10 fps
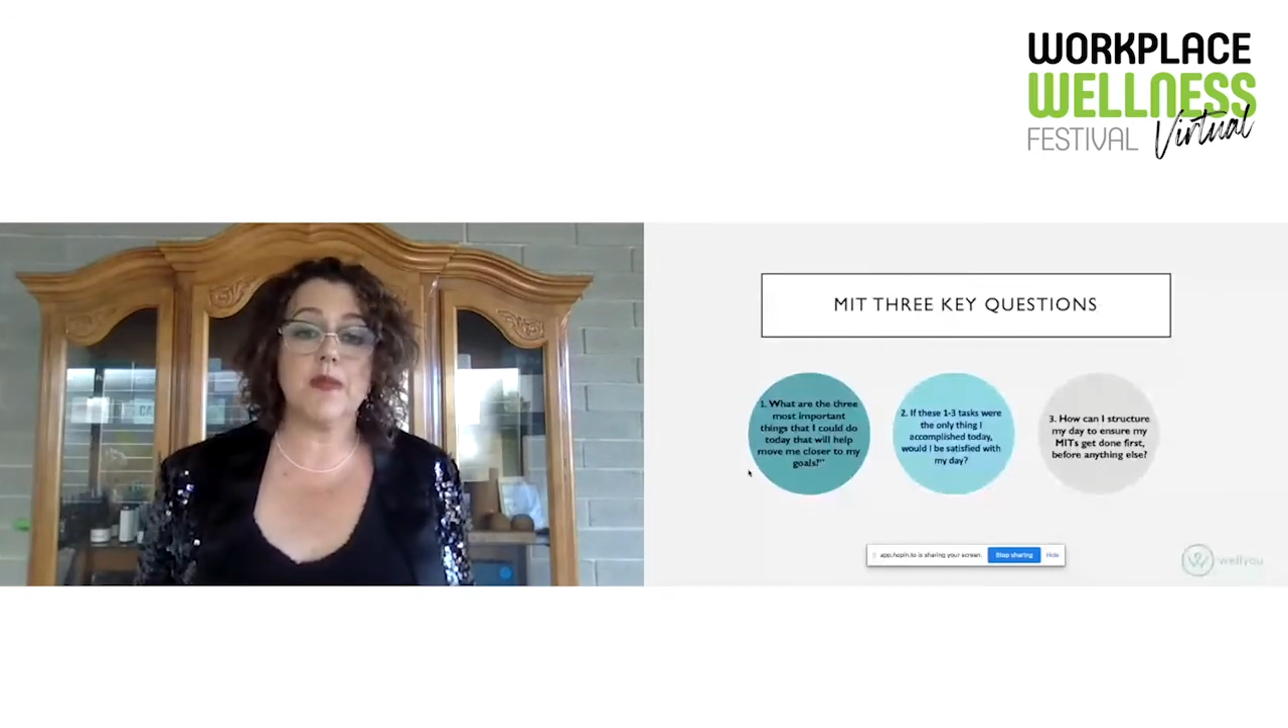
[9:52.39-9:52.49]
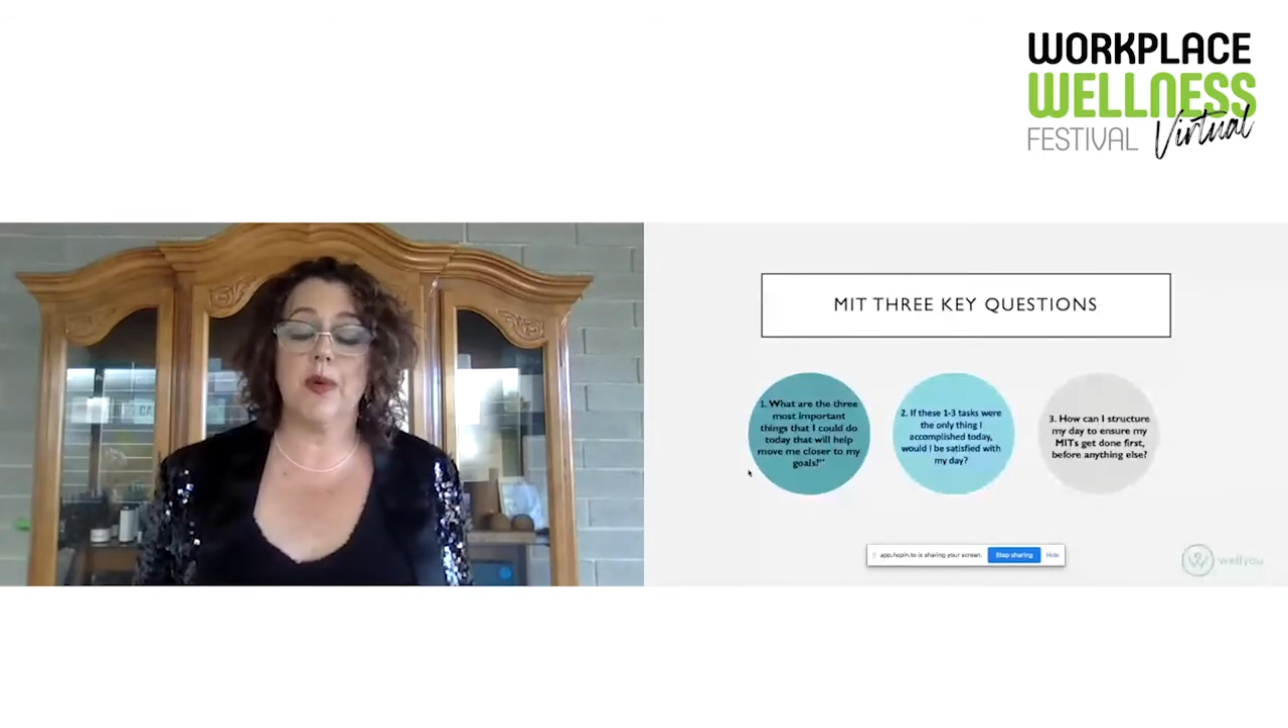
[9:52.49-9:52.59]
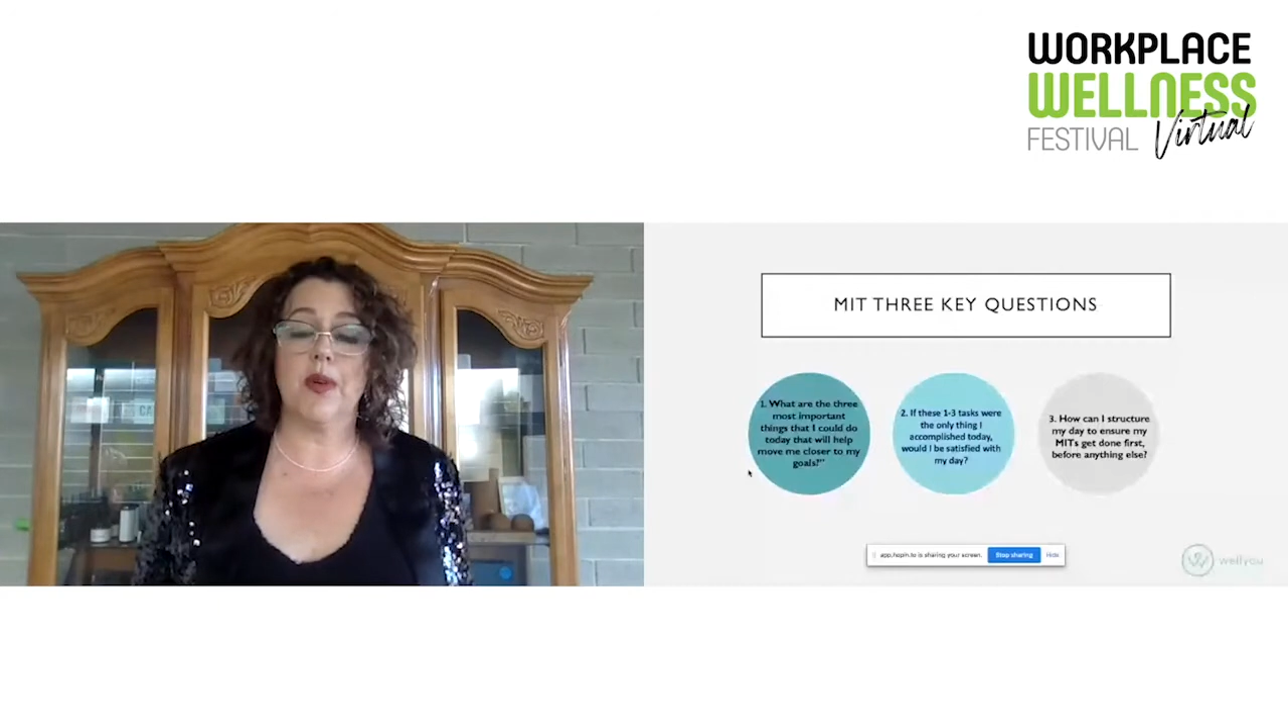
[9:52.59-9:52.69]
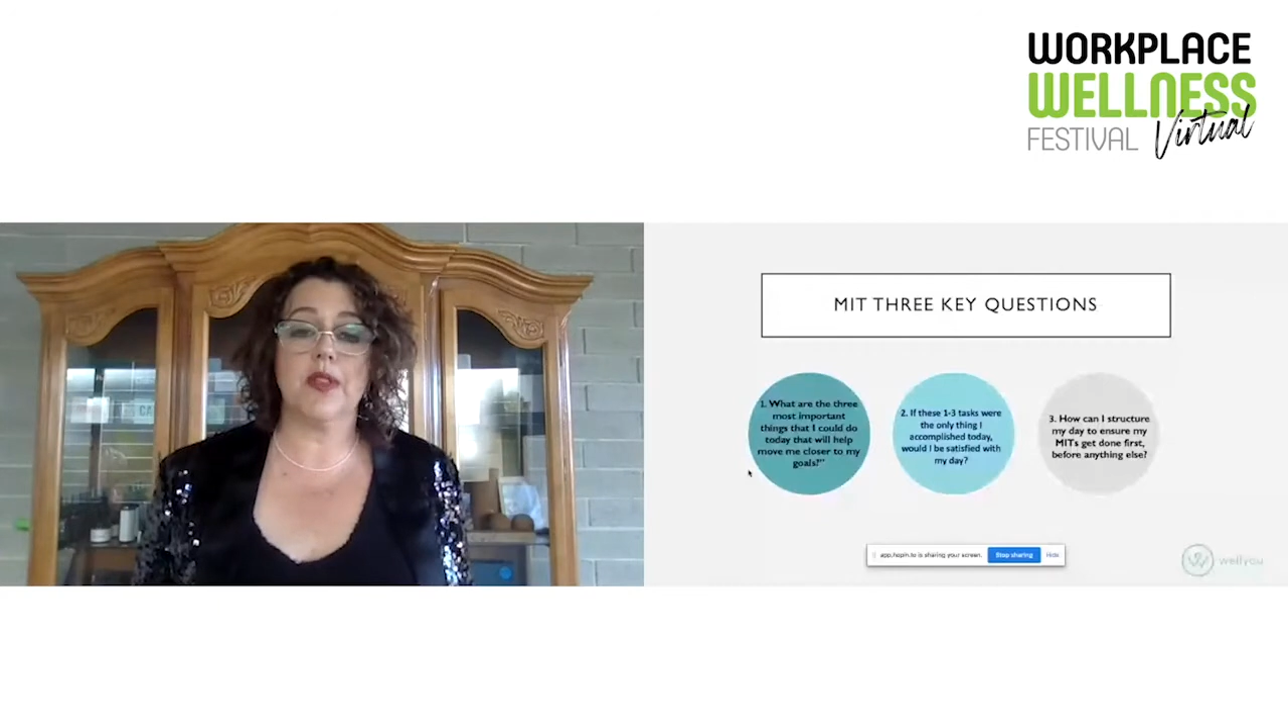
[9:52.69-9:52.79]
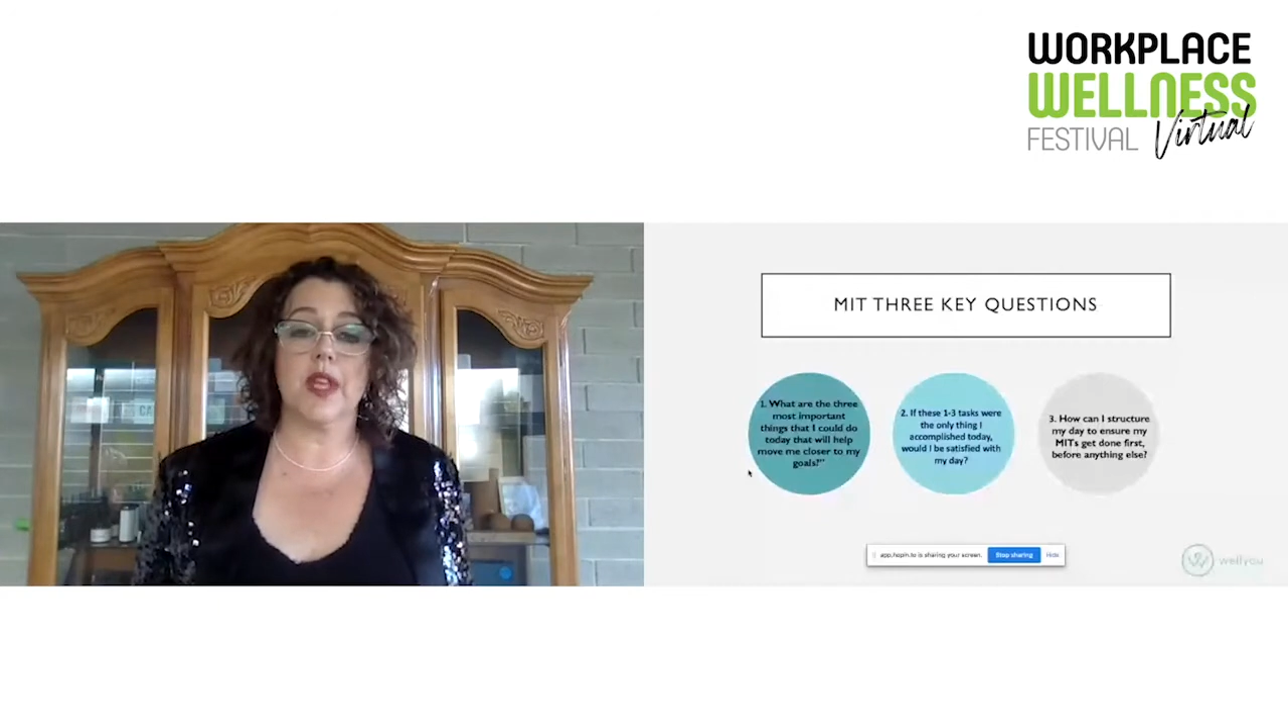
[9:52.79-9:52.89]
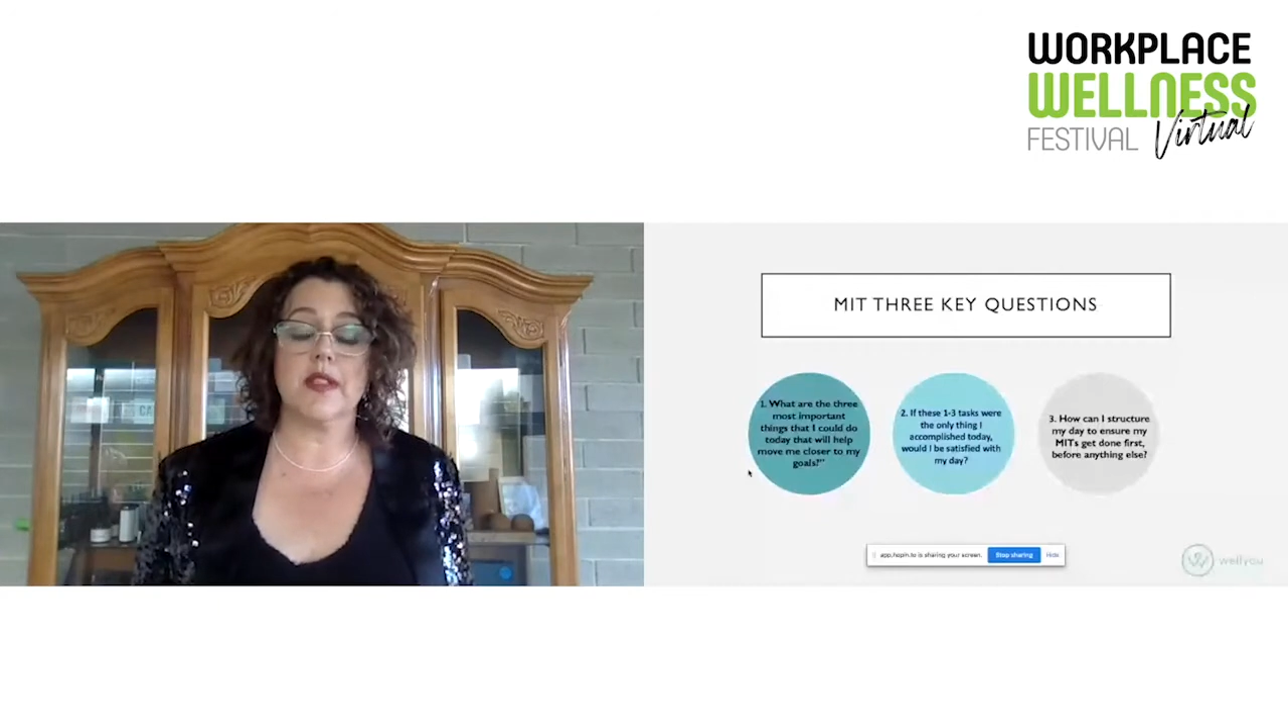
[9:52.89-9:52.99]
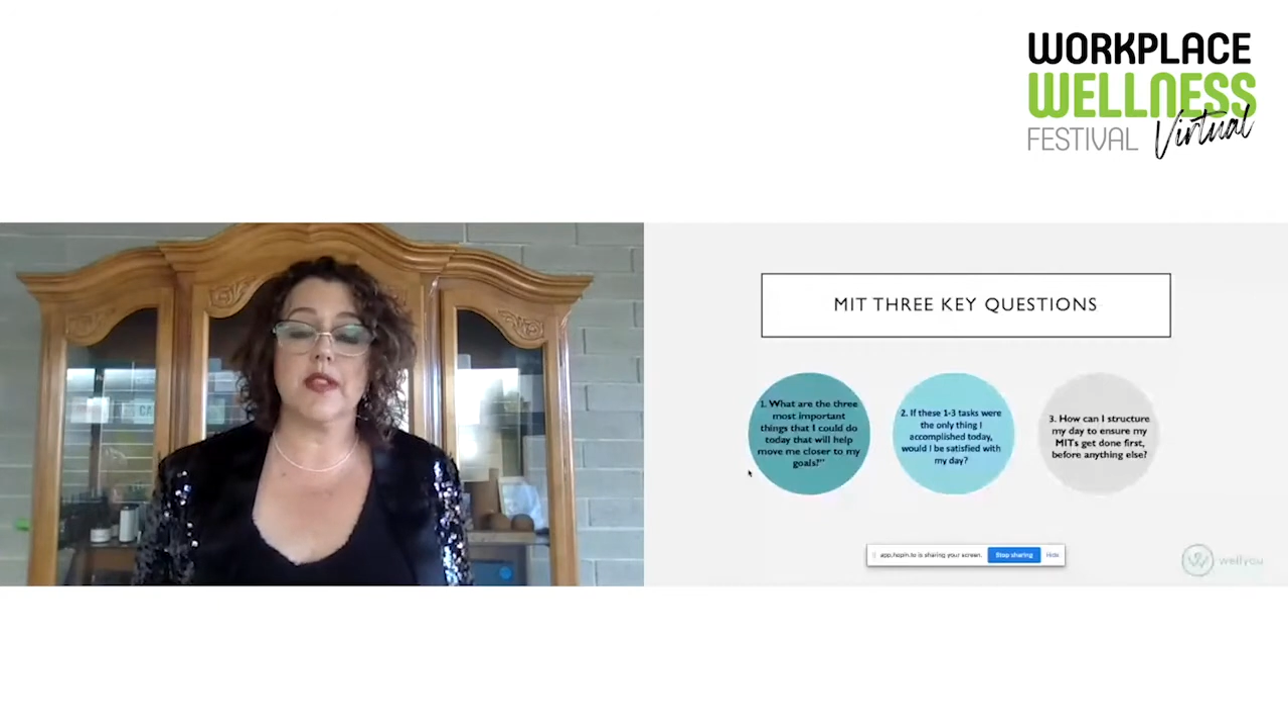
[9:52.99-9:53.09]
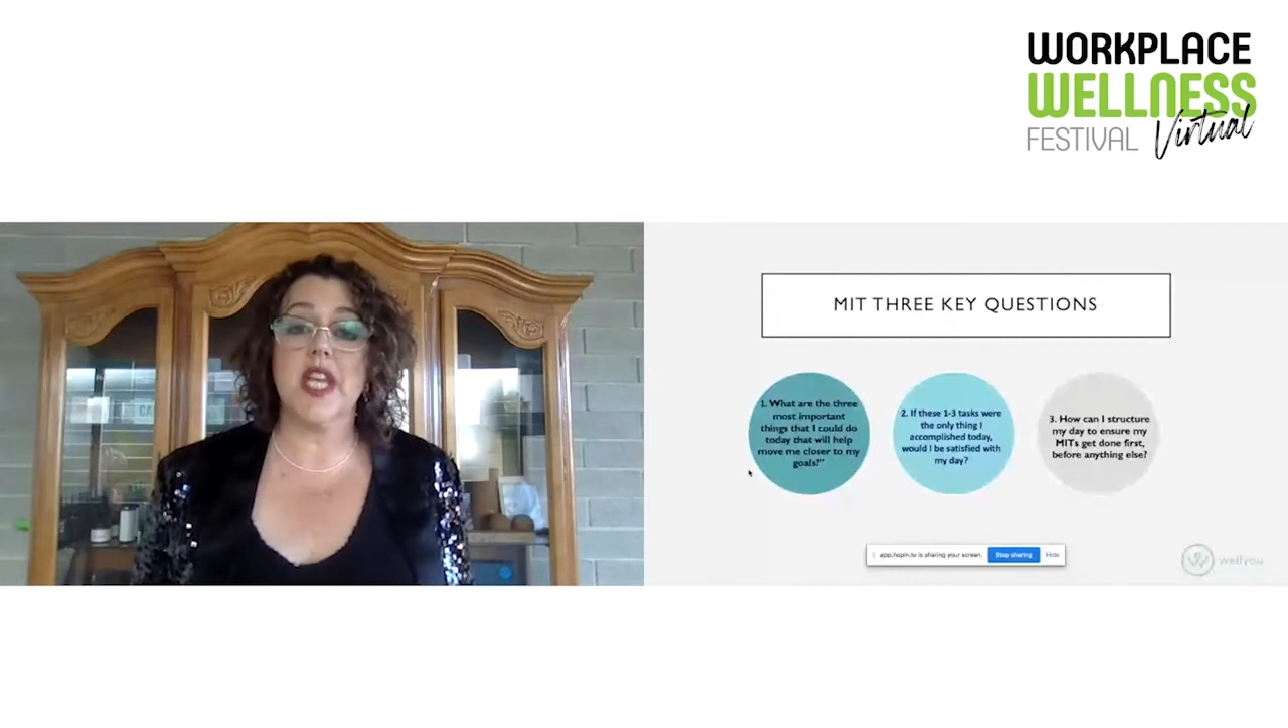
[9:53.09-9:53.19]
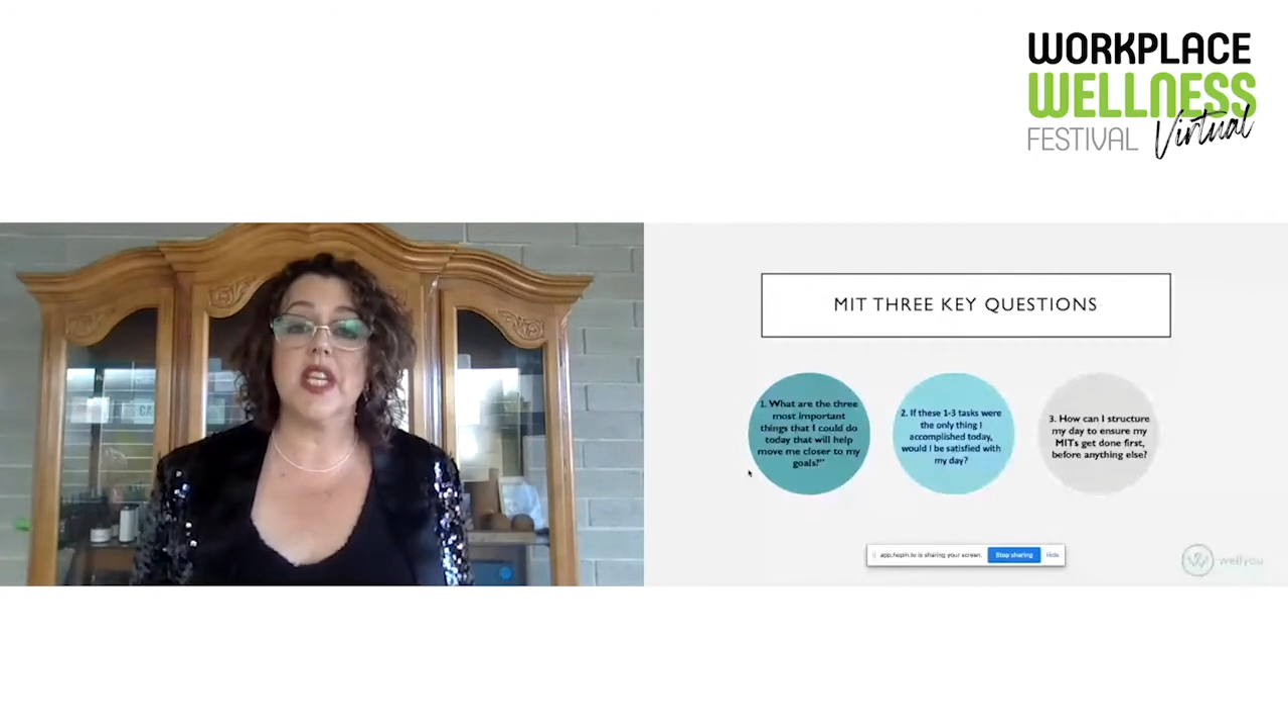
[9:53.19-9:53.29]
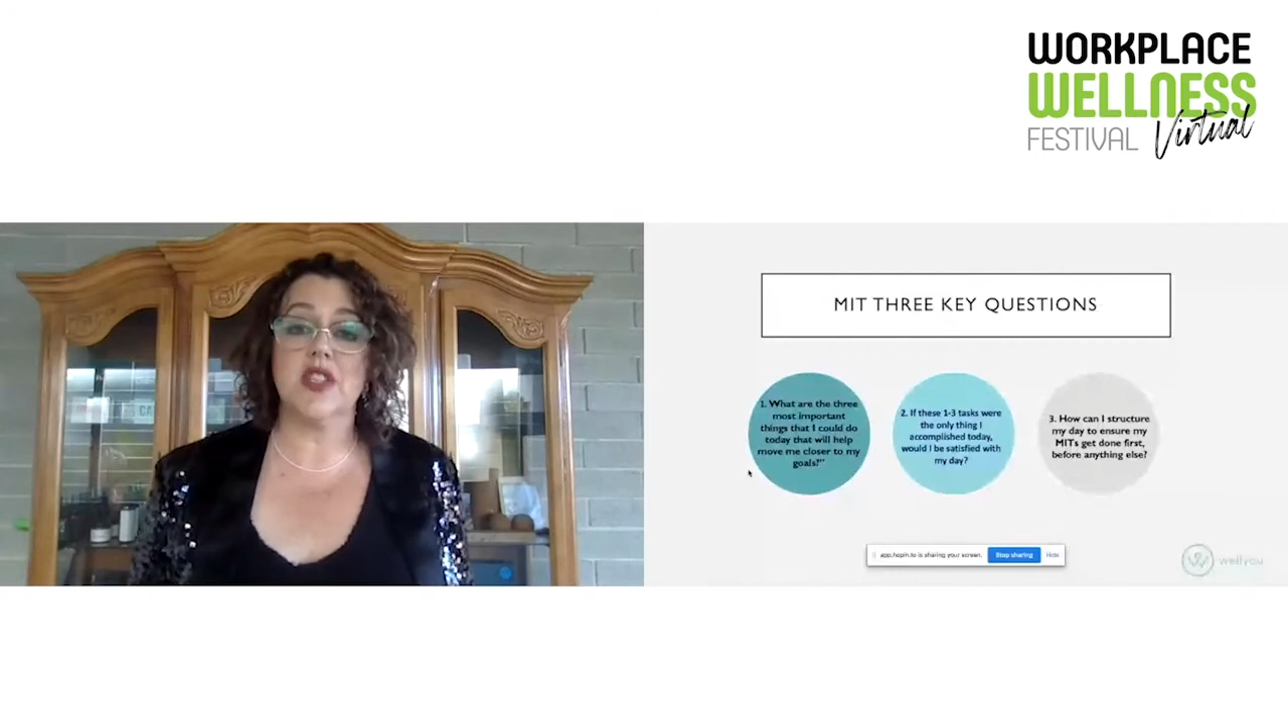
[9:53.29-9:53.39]
important things I
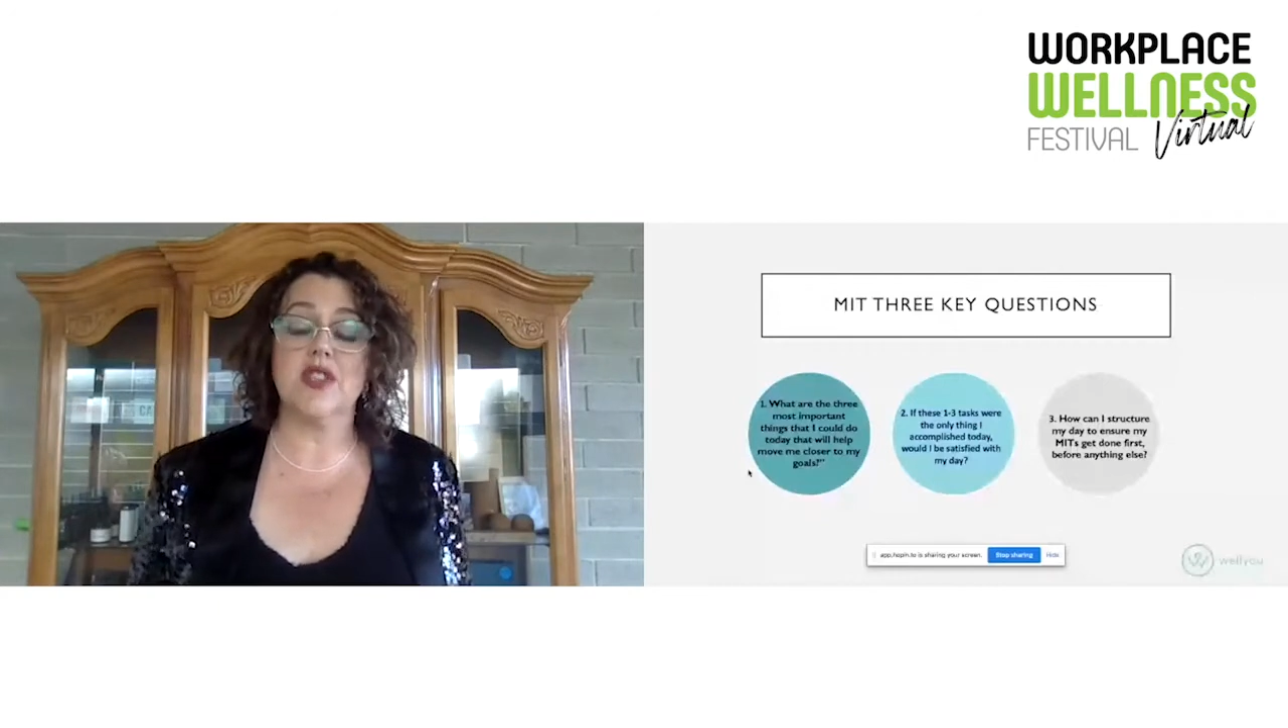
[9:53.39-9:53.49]
need to